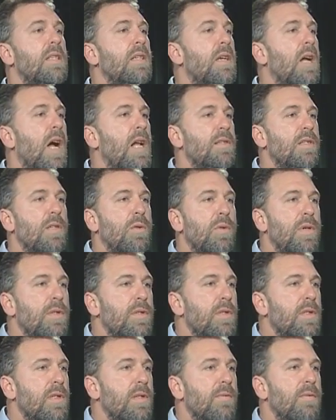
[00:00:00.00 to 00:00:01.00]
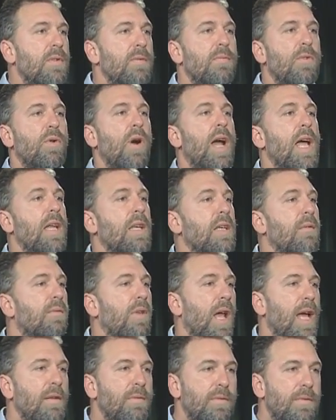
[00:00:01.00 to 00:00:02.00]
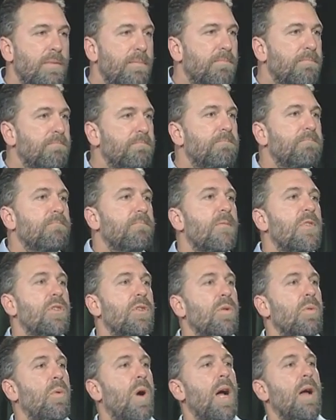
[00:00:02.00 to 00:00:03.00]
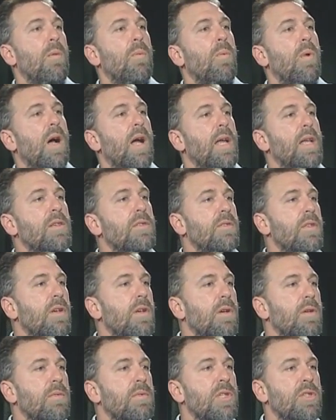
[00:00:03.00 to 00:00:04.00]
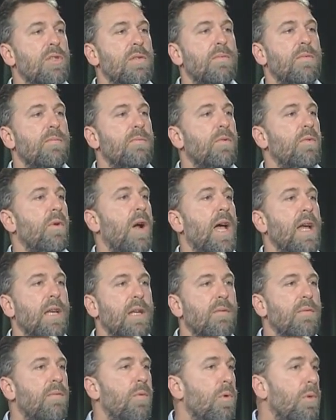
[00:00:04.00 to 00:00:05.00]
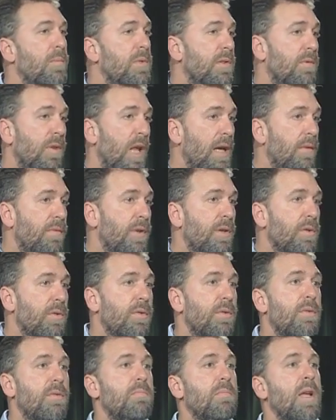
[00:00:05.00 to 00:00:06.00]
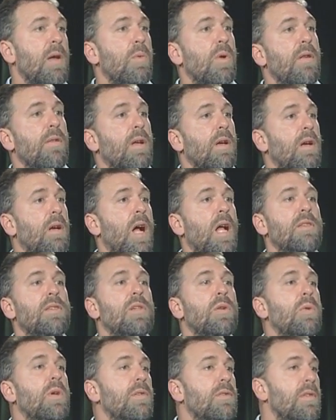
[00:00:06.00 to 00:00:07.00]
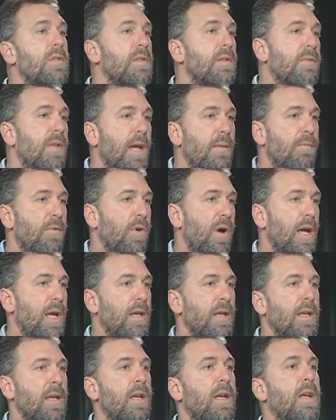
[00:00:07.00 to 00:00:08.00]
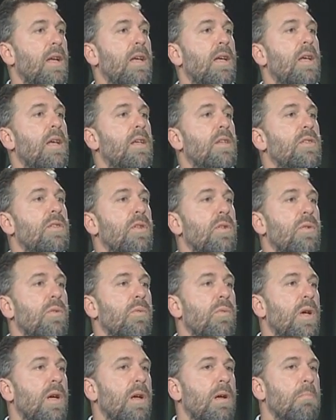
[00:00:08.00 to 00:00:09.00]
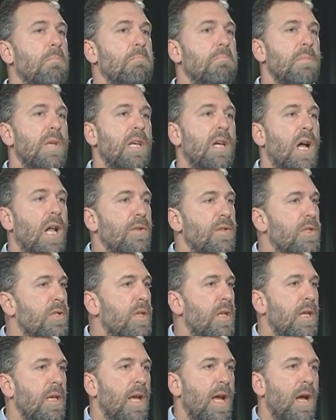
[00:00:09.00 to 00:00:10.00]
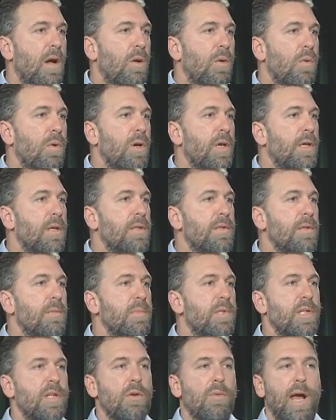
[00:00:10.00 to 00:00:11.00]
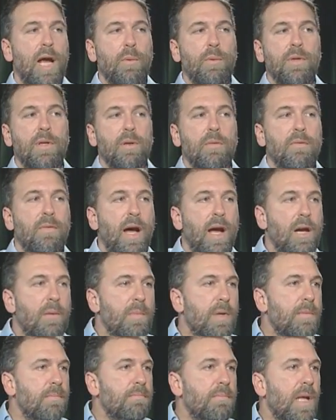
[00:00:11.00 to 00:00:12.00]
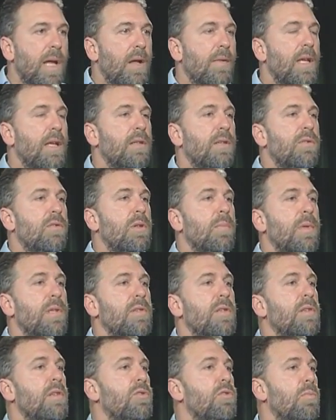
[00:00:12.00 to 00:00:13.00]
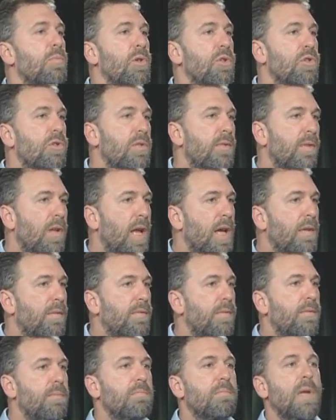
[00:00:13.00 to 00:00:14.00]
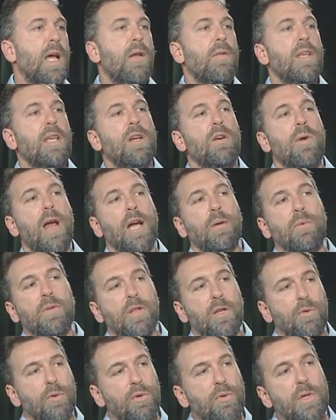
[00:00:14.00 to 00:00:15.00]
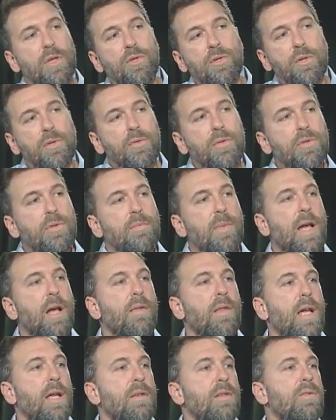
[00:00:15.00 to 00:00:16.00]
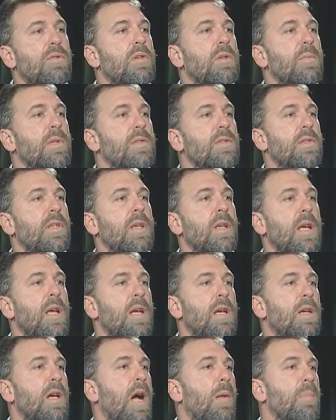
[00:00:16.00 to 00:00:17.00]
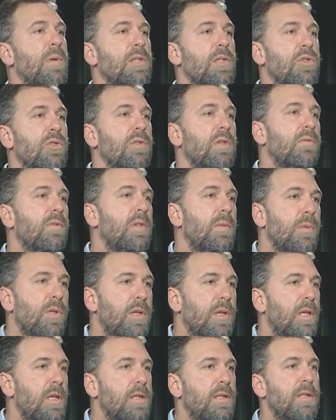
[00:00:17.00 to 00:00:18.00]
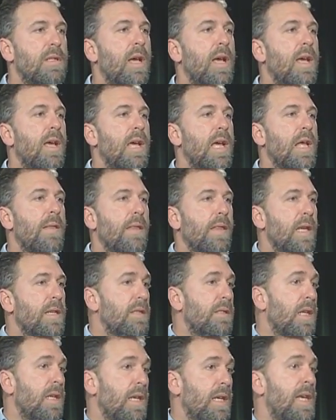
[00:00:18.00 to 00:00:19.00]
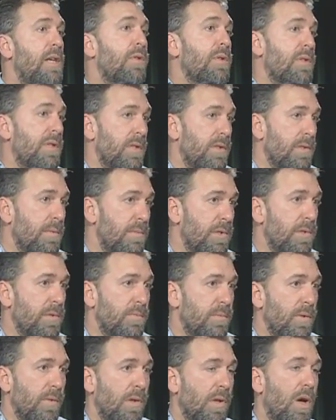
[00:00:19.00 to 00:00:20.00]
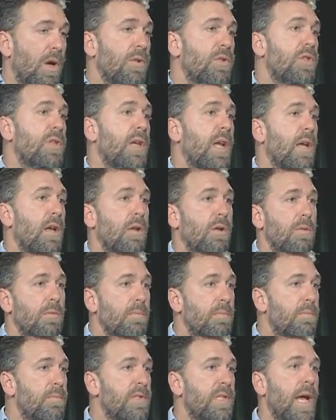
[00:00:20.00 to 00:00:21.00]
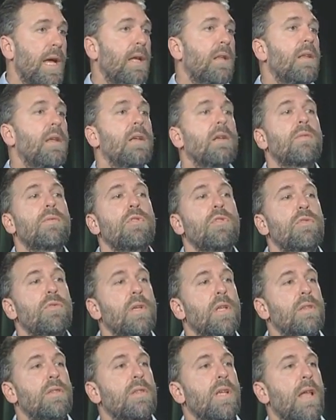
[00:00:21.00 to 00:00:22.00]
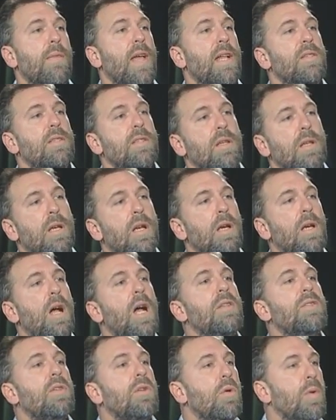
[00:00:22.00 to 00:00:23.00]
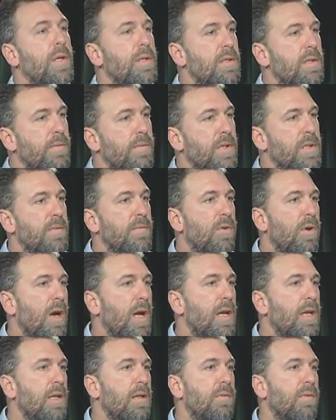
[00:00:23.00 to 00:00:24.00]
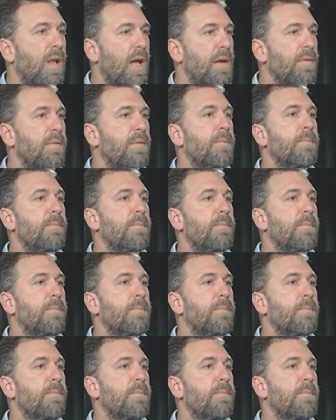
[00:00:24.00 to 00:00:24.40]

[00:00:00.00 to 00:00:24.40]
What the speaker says: and consequences of the variety of life. So why is there such a variety of forms of life on Earth, and what are the consequences of that variety? So ecologists study how organisms interact with their environment, how that determines the distribution of life, how they interact with other creatures, how that determines the composition of communities, and then they study ecosystems, so large-scale cycling of nutrients, and that's a consequence of this variety of life.